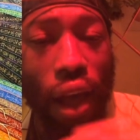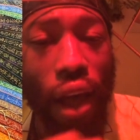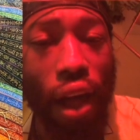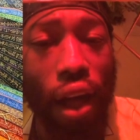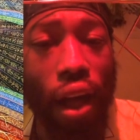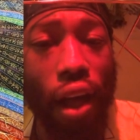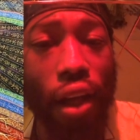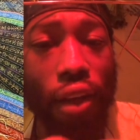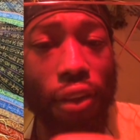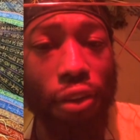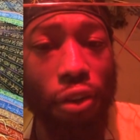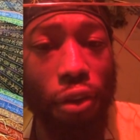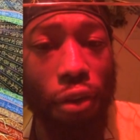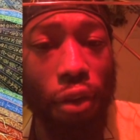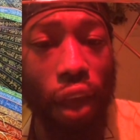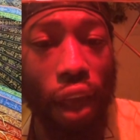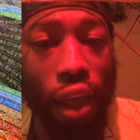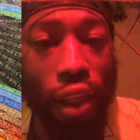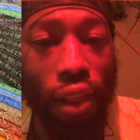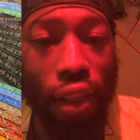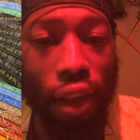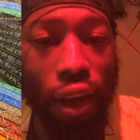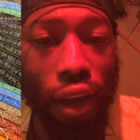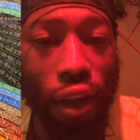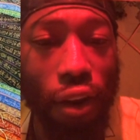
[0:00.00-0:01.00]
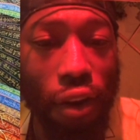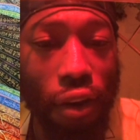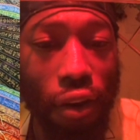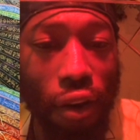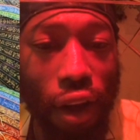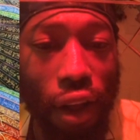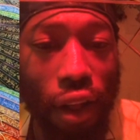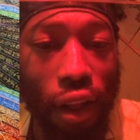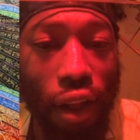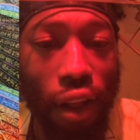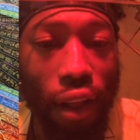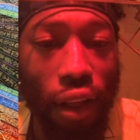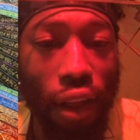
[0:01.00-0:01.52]
I'll do that
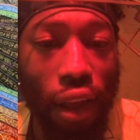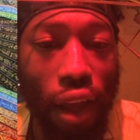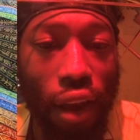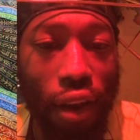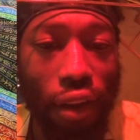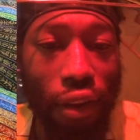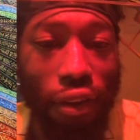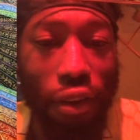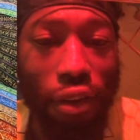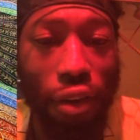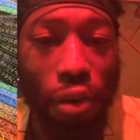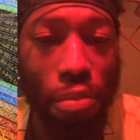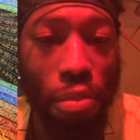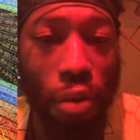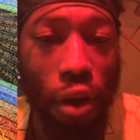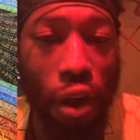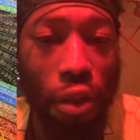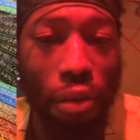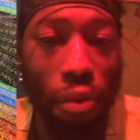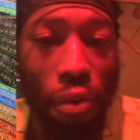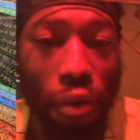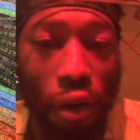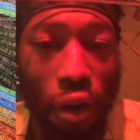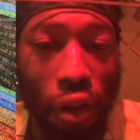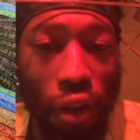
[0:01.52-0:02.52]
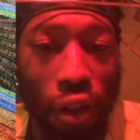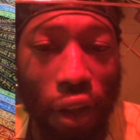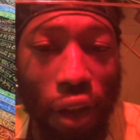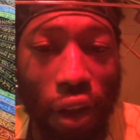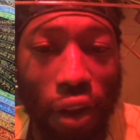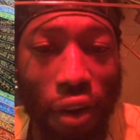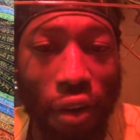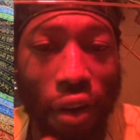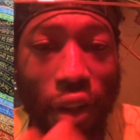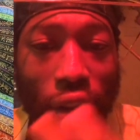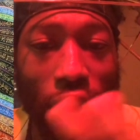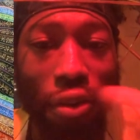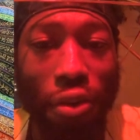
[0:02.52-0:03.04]
later. I'll get into breath work
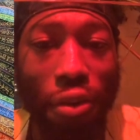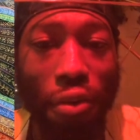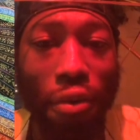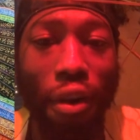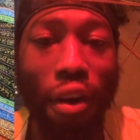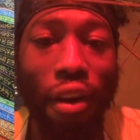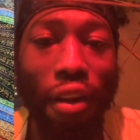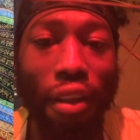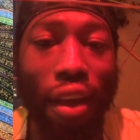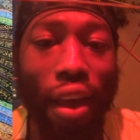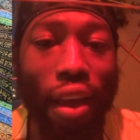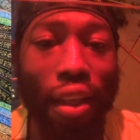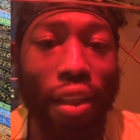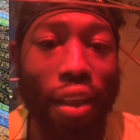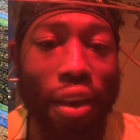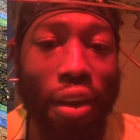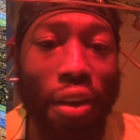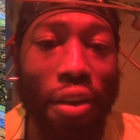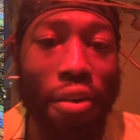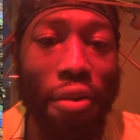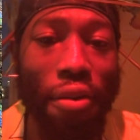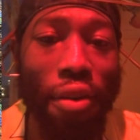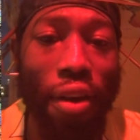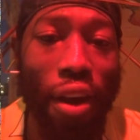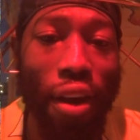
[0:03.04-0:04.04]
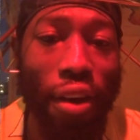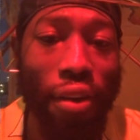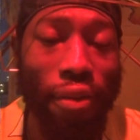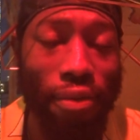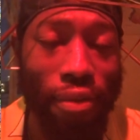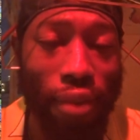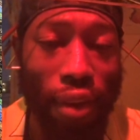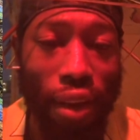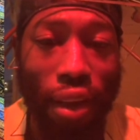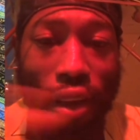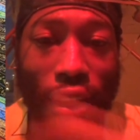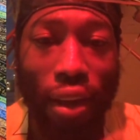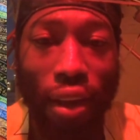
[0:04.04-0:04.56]
later. I'll do all that later, right?
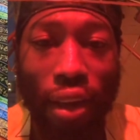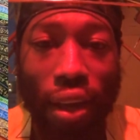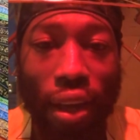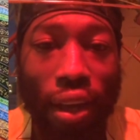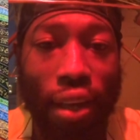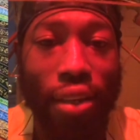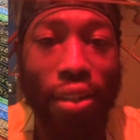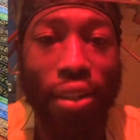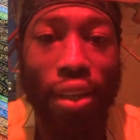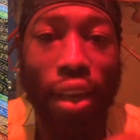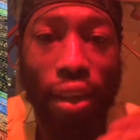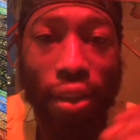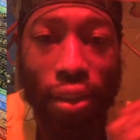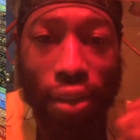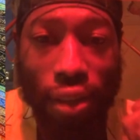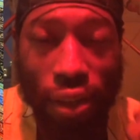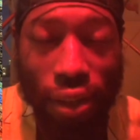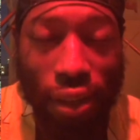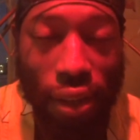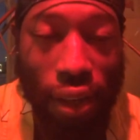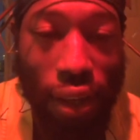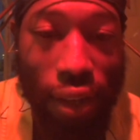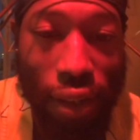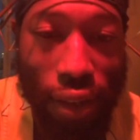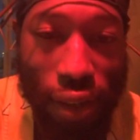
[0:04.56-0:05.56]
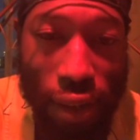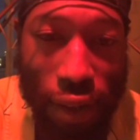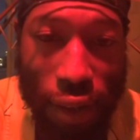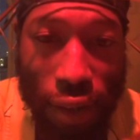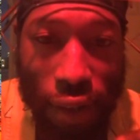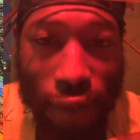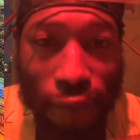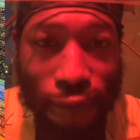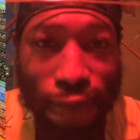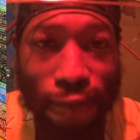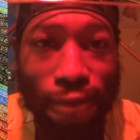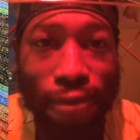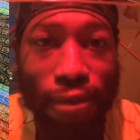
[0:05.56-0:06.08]
Texas
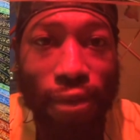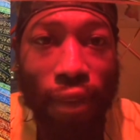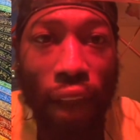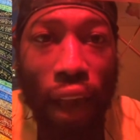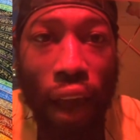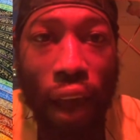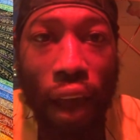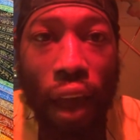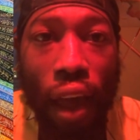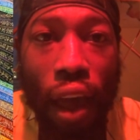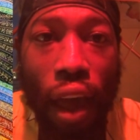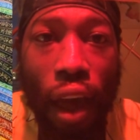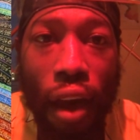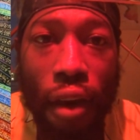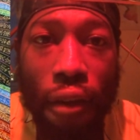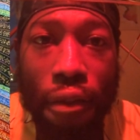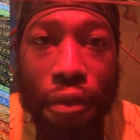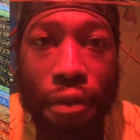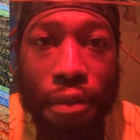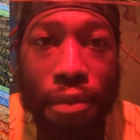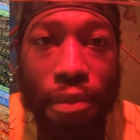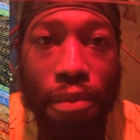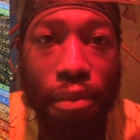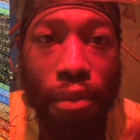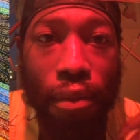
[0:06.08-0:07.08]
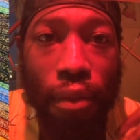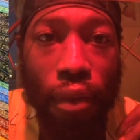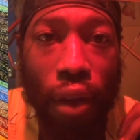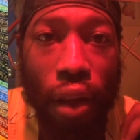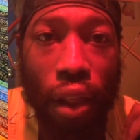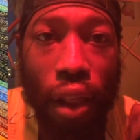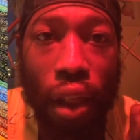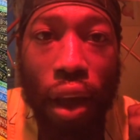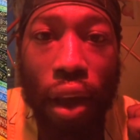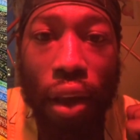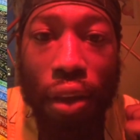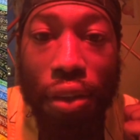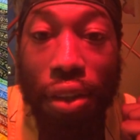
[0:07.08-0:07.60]
hits. I have
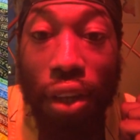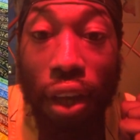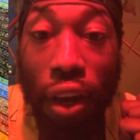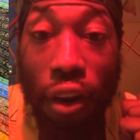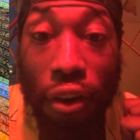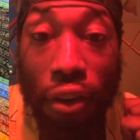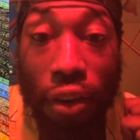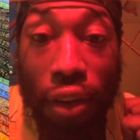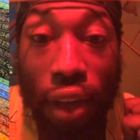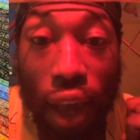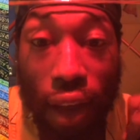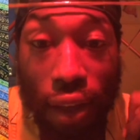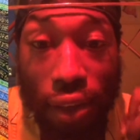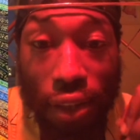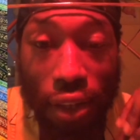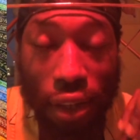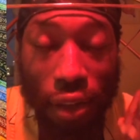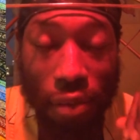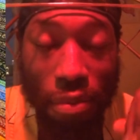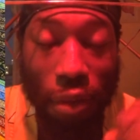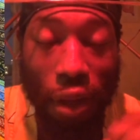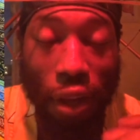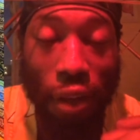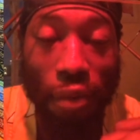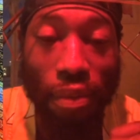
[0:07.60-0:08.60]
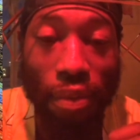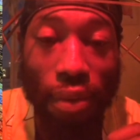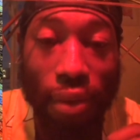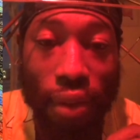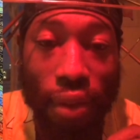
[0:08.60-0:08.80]
clients that are texting me.